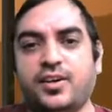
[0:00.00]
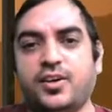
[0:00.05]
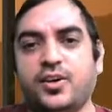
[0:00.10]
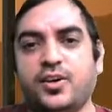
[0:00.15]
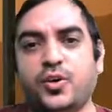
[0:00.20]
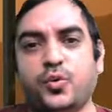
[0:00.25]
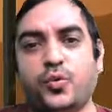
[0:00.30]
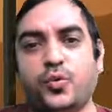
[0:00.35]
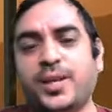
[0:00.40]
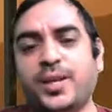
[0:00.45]

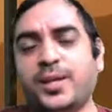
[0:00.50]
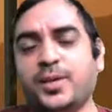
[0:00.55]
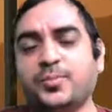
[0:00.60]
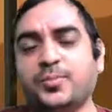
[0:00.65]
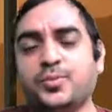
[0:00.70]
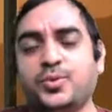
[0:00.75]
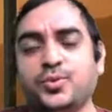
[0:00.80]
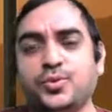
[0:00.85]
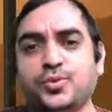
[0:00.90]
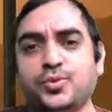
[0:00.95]
Welcome
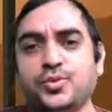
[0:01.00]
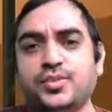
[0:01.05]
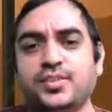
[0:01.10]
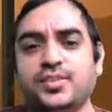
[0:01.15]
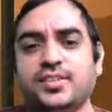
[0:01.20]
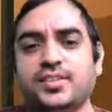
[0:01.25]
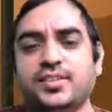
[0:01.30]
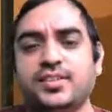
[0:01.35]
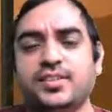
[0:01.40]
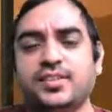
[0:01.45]
to
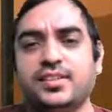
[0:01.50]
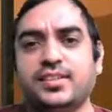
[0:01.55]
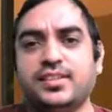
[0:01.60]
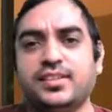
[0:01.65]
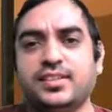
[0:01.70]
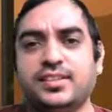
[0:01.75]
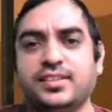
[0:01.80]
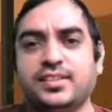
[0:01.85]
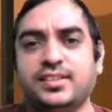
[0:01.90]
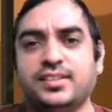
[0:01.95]

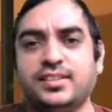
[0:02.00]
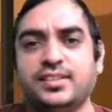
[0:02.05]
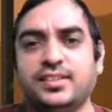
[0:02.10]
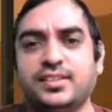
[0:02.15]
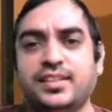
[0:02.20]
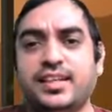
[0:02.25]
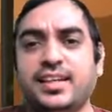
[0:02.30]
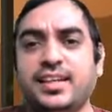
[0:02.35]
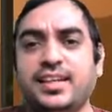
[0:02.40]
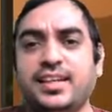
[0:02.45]

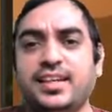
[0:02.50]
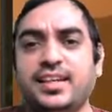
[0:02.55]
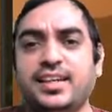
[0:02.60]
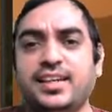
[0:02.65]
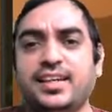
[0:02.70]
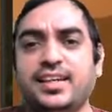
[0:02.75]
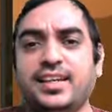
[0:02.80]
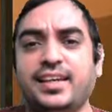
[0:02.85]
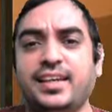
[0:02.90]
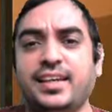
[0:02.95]
day
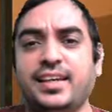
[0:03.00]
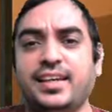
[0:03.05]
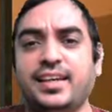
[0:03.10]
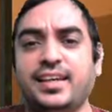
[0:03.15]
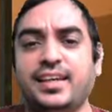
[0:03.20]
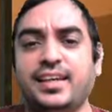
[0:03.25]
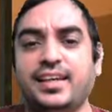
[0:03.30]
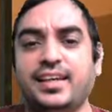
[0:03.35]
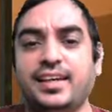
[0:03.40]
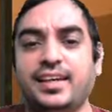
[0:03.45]

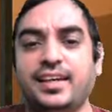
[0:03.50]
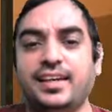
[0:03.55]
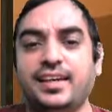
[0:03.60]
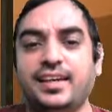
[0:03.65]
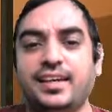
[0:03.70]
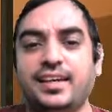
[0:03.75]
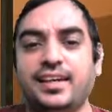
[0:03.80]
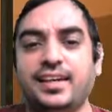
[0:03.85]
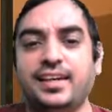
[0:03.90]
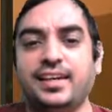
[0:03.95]

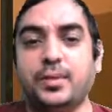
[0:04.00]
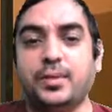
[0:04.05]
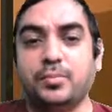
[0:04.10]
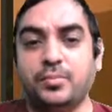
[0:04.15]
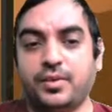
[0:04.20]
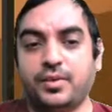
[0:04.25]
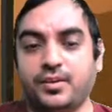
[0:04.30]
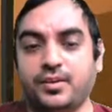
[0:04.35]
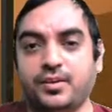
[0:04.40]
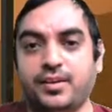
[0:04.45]

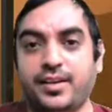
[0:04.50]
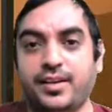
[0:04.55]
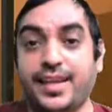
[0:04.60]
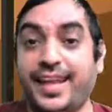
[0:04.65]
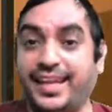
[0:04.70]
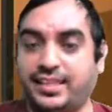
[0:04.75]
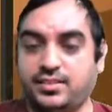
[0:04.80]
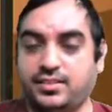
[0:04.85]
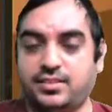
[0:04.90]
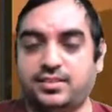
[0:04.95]
number
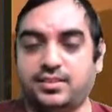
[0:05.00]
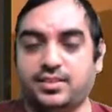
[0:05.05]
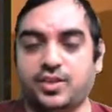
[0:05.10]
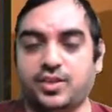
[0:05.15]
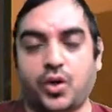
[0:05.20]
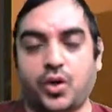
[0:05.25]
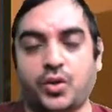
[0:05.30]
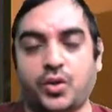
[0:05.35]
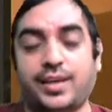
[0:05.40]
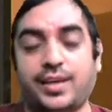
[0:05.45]
8
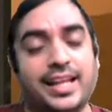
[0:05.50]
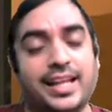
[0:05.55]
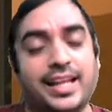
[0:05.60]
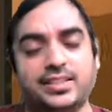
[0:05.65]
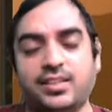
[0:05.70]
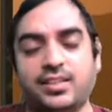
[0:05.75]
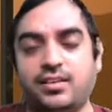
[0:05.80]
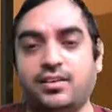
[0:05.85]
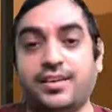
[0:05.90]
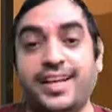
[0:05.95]
on
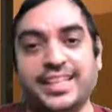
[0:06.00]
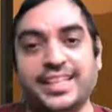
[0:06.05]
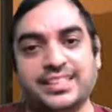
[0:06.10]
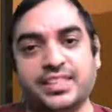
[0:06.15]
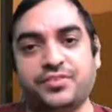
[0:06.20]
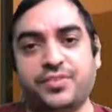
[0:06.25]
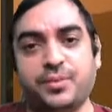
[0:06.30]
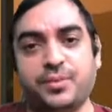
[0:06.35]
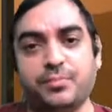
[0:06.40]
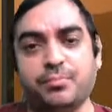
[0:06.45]
Let's Learn
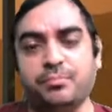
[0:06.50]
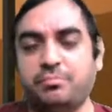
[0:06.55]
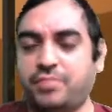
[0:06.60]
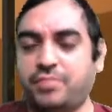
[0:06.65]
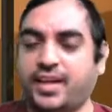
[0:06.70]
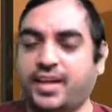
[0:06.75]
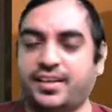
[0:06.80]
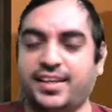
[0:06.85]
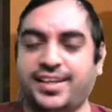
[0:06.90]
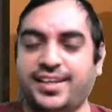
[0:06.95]
SFM
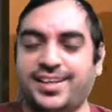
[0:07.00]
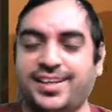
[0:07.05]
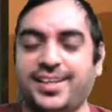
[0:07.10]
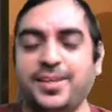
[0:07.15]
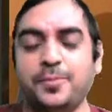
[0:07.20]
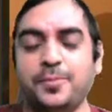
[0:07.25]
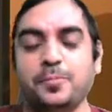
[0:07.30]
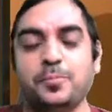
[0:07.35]
practically.